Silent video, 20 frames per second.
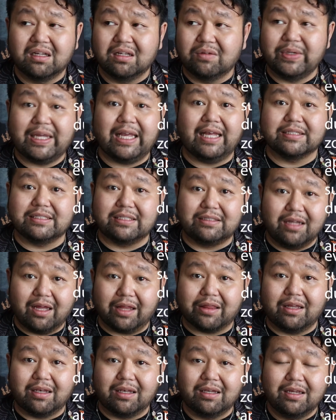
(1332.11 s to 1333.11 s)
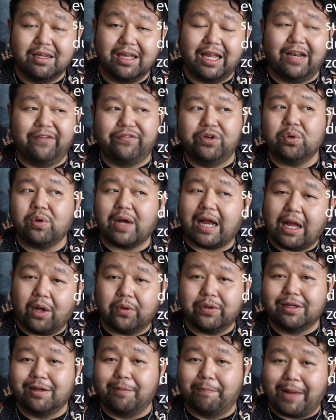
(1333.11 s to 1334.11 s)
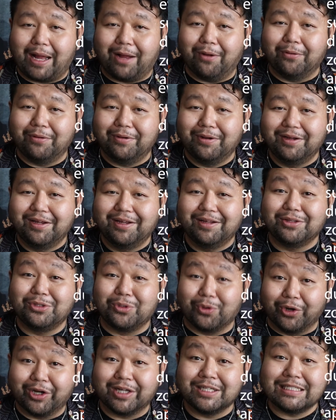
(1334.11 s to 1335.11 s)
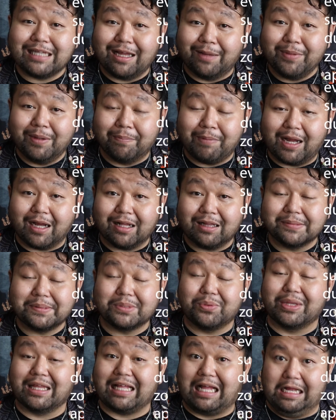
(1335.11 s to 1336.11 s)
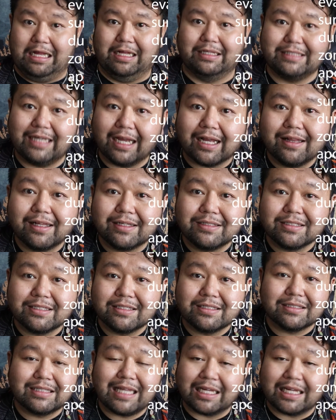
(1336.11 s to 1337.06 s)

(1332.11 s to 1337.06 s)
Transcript: We can't see nothing. And if you're out and about during a zombie apocalypse with contact lenses,